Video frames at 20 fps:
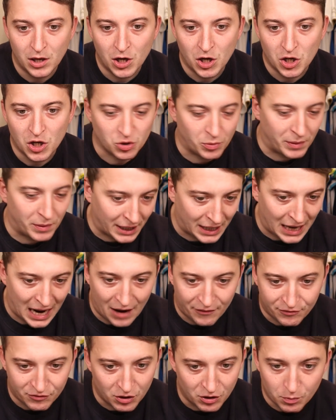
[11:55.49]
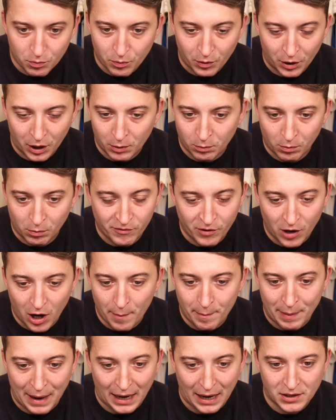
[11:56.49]
So we're going to revert
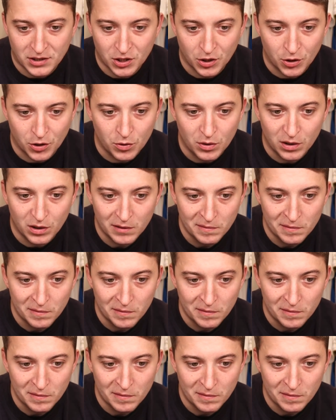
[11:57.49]
back to